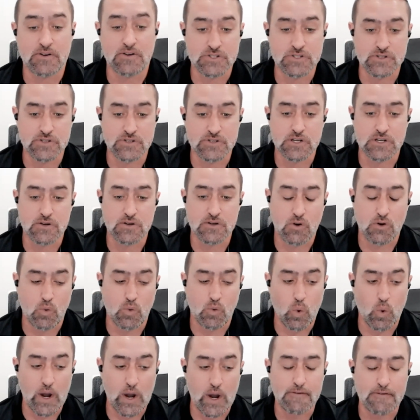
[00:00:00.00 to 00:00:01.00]
So it's a
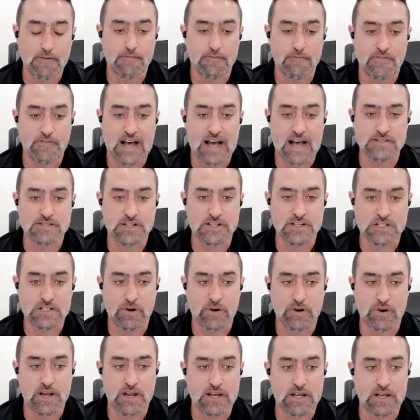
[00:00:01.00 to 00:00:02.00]
quite fast
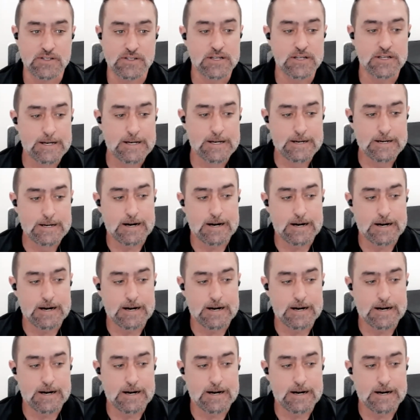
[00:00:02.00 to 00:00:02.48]
experience.